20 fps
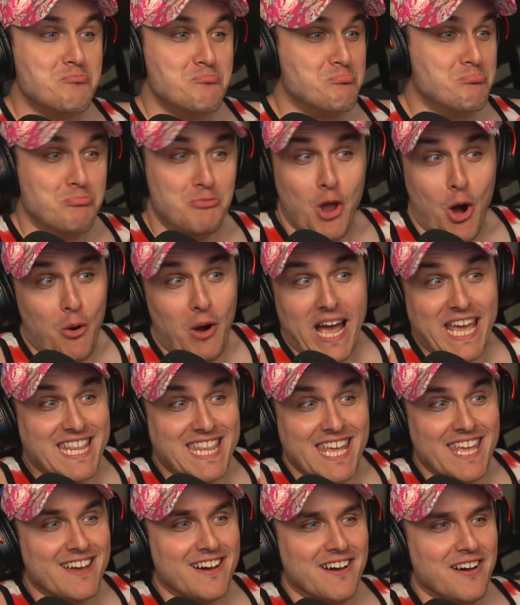No
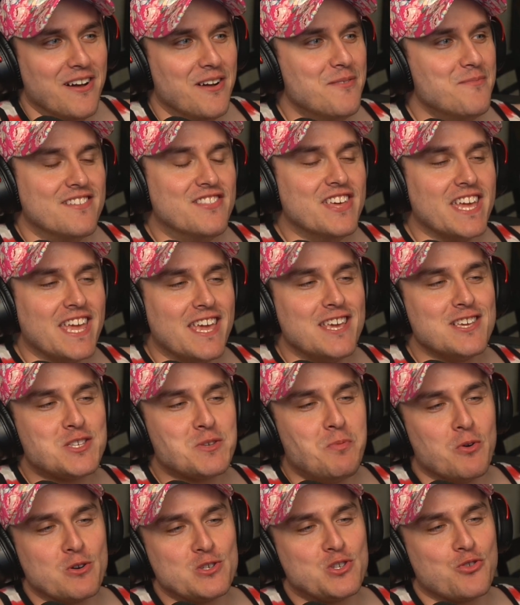idea. The
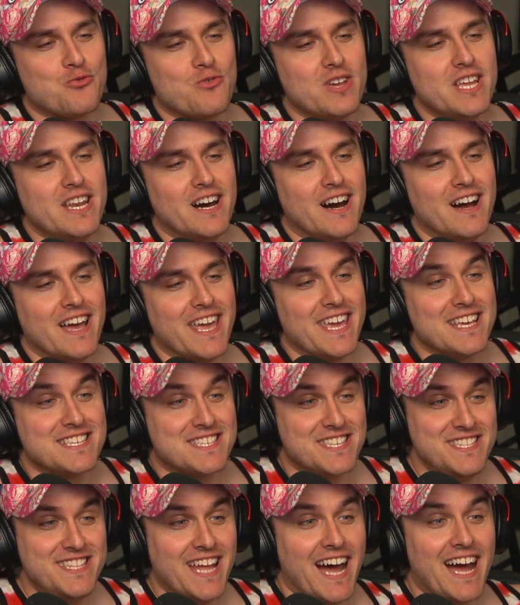esports arena
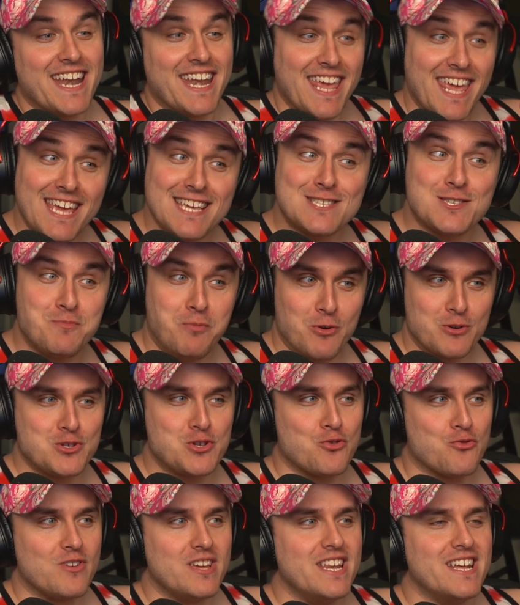is not
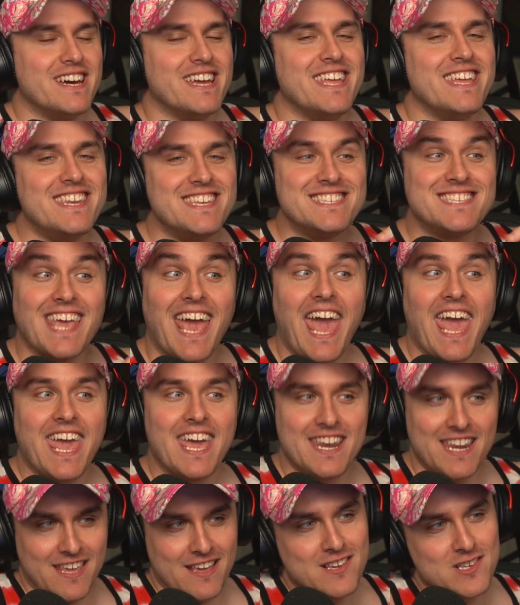esports arena. It is
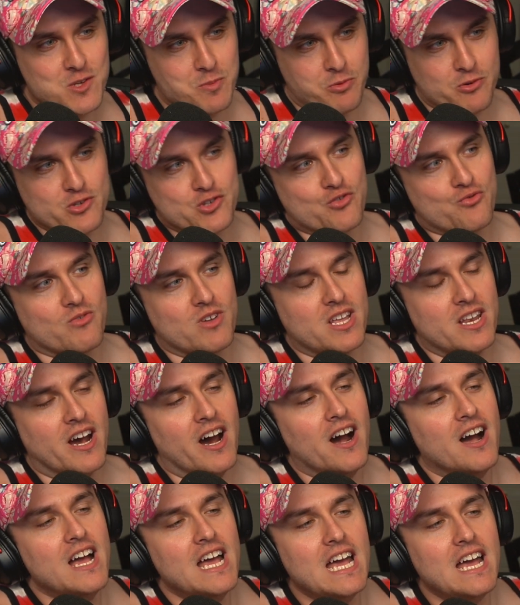an esports
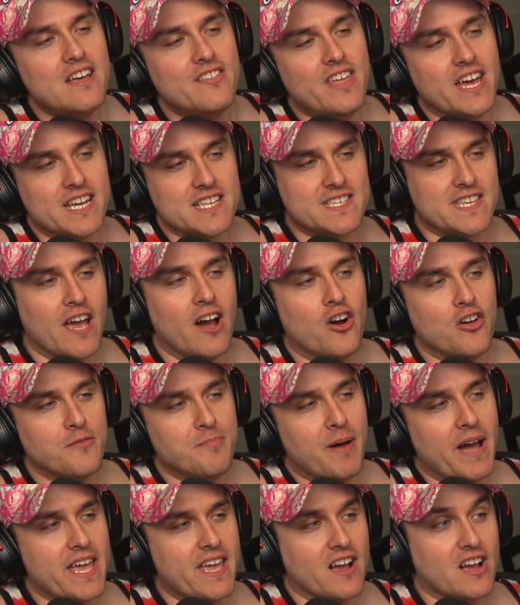arena that is held
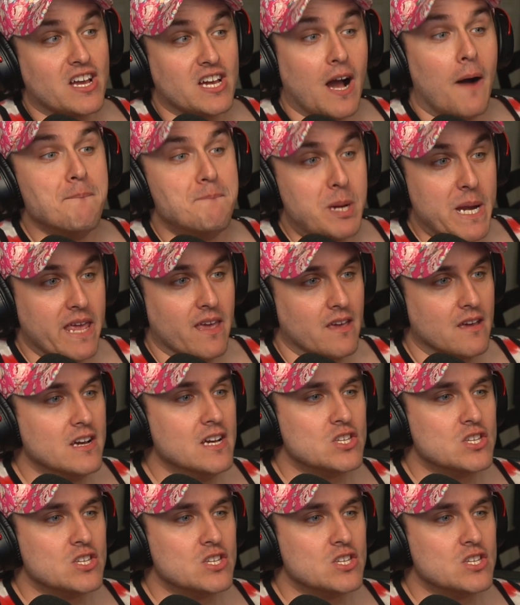by a company.